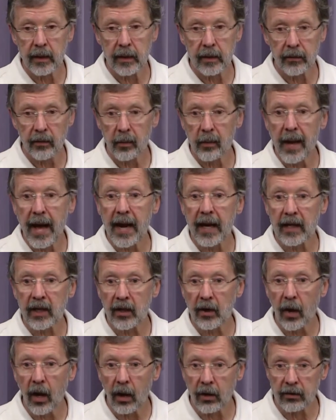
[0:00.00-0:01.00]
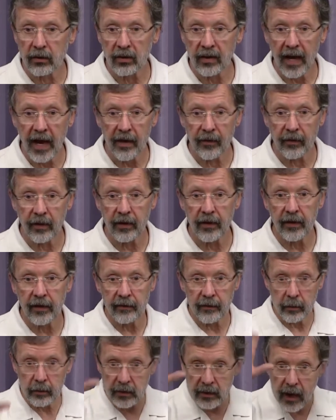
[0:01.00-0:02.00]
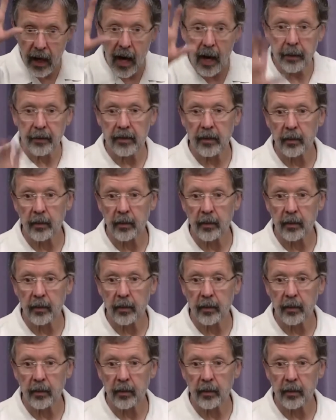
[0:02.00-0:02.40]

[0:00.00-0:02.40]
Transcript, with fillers: dramatically altered everything from top